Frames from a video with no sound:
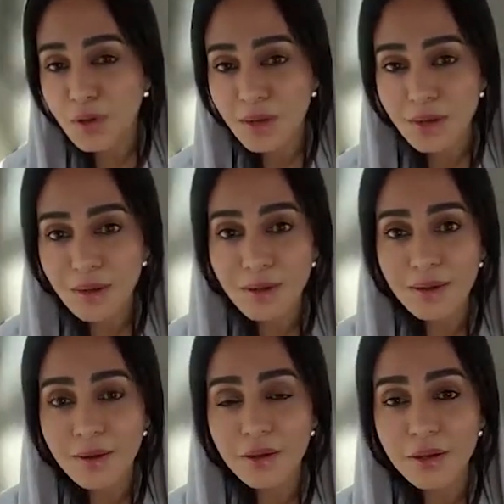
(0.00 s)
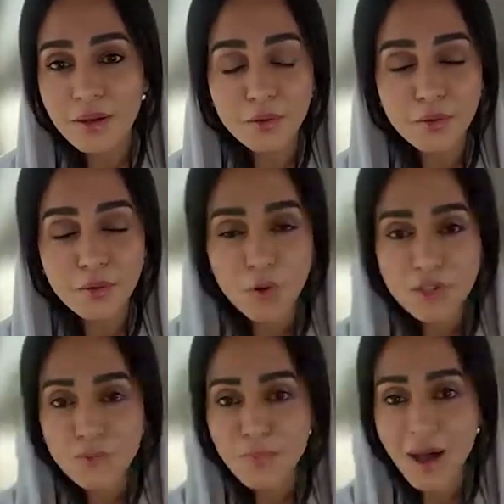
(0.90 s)
when we
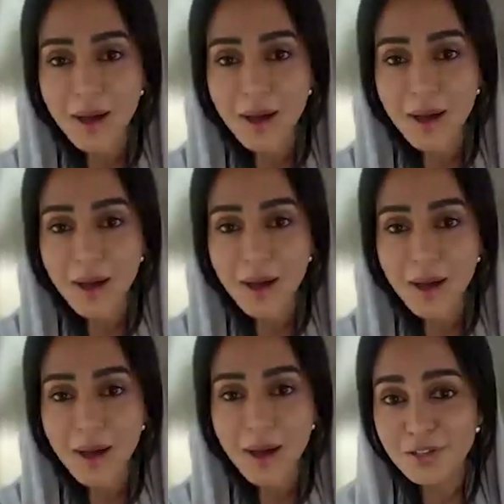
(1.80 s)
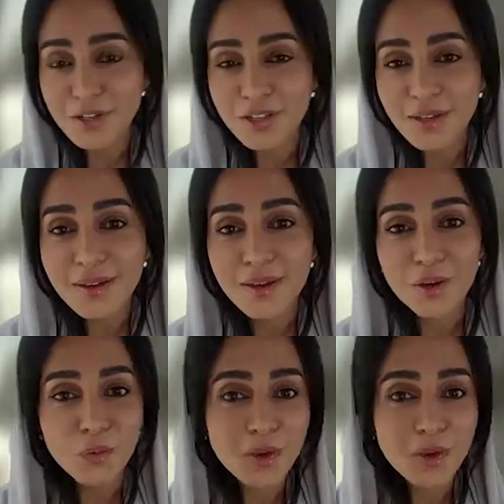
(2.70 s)
roadmap any strategy,